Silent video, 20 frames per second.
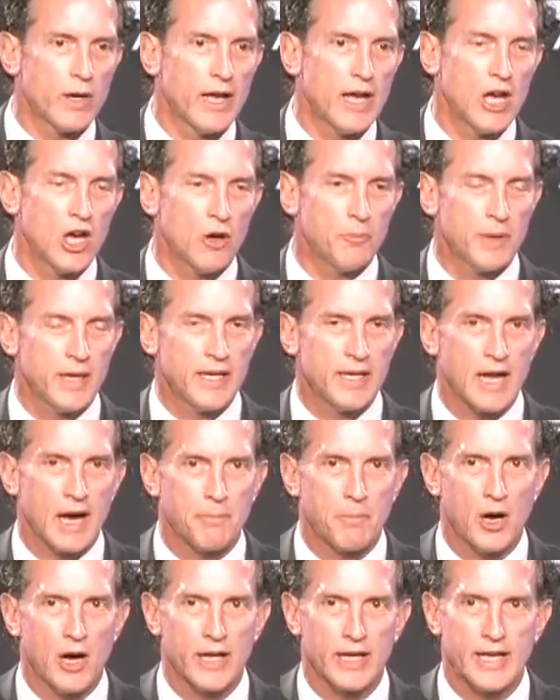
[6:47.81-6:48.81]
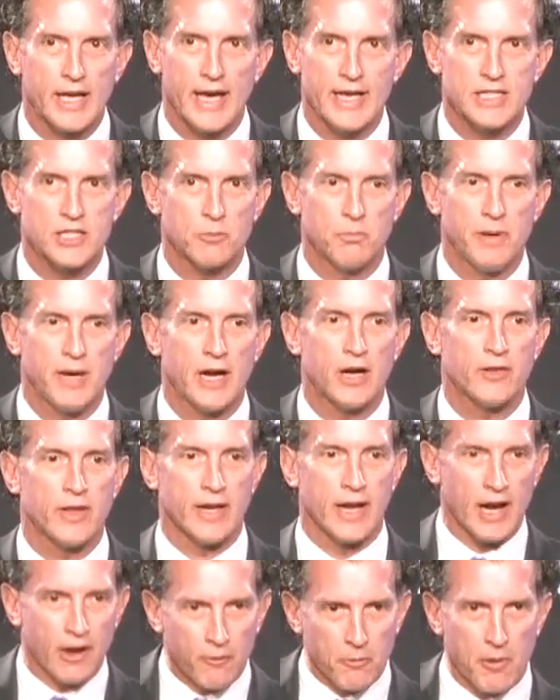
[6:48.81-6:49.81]
that helped me, and I bought a case of beer, and
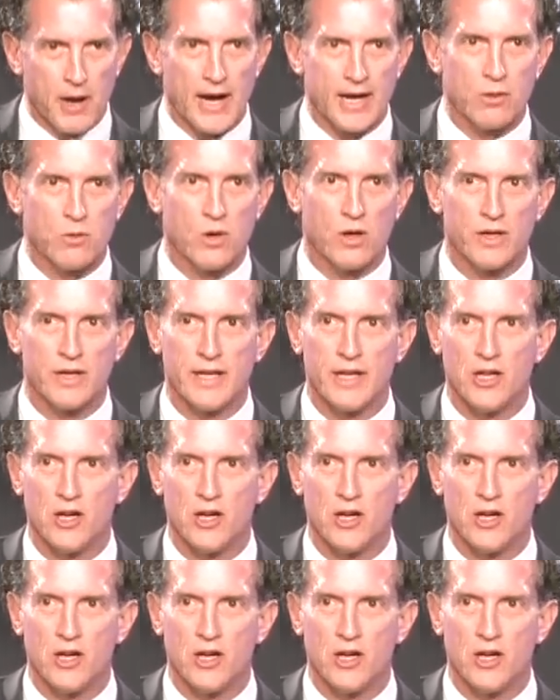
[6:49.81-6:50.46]
then everybody wanted to